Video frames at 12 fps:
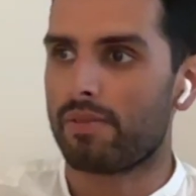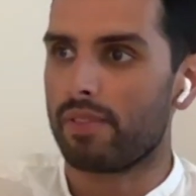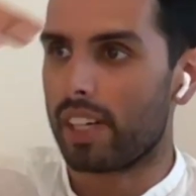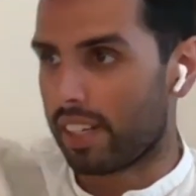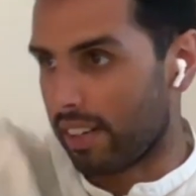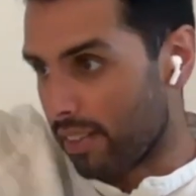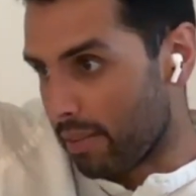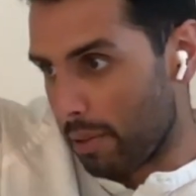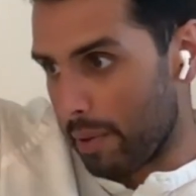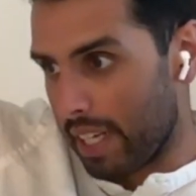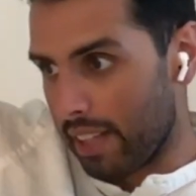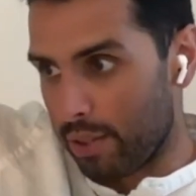I can
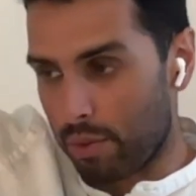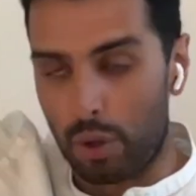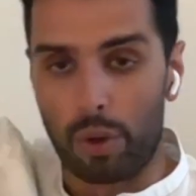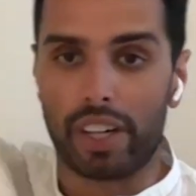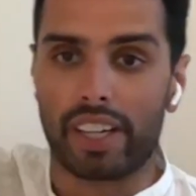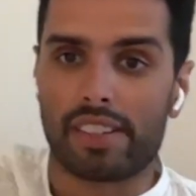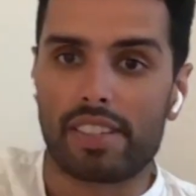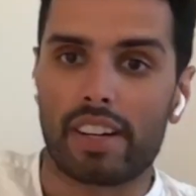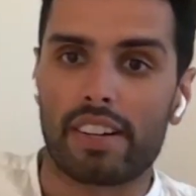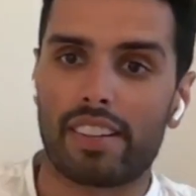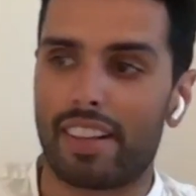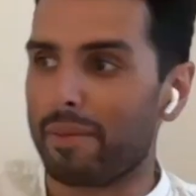maybe get this recording and send it
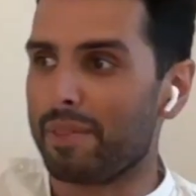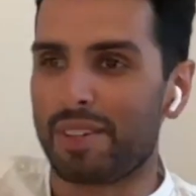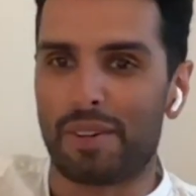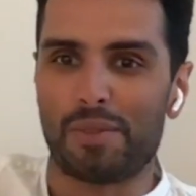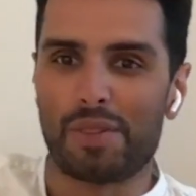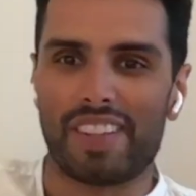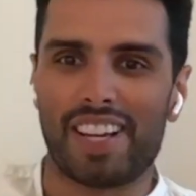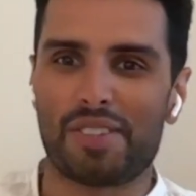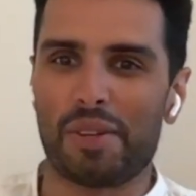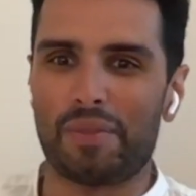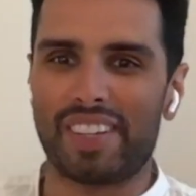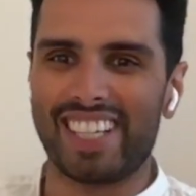to them in terms of the SOP.